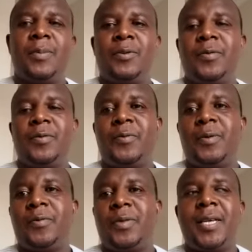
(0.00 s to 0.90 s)
to
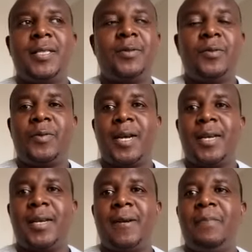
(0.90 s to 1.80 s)
Thursday or
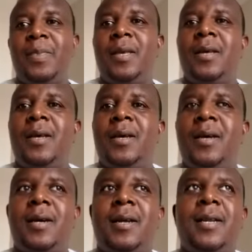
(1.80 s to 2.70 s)
Friday.
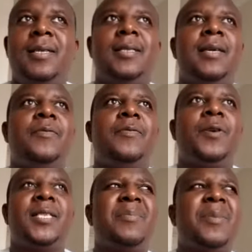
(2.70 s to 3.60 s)
Let's say, for
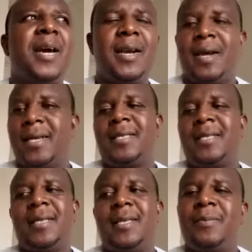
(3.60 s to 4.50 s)
example, I
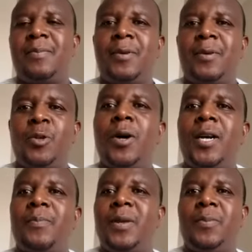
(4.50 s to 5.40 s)
understand that
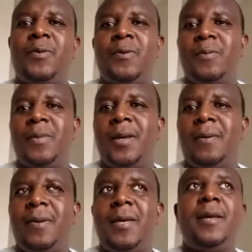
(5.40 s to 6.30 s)
200 people
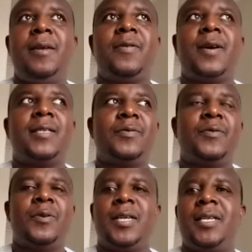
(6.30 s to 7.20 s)
may be invited
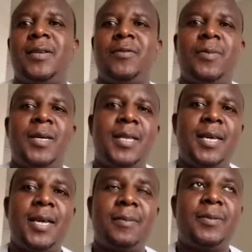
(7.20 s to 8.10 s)
for an interview, but they
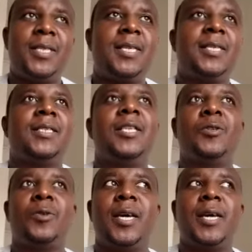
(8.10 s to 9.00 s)
end up taking
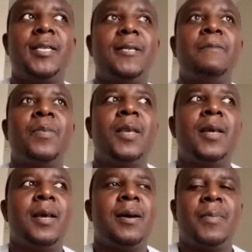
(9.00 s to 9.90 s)
6 or 8.
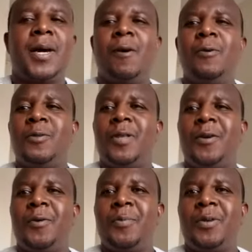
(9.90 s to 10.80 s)
But how do they
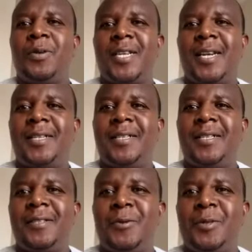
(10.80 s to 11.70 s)
know your
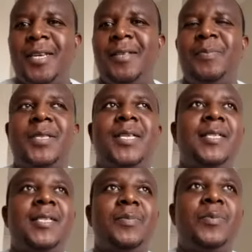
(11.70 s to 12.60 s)
personality? You say
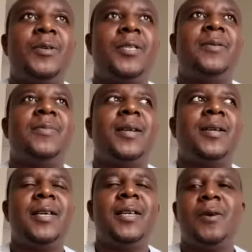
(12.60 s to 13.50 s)
personality is important, but
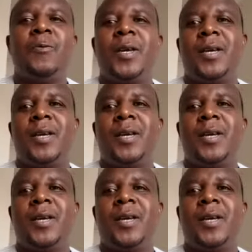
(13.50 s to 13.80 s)
in a week,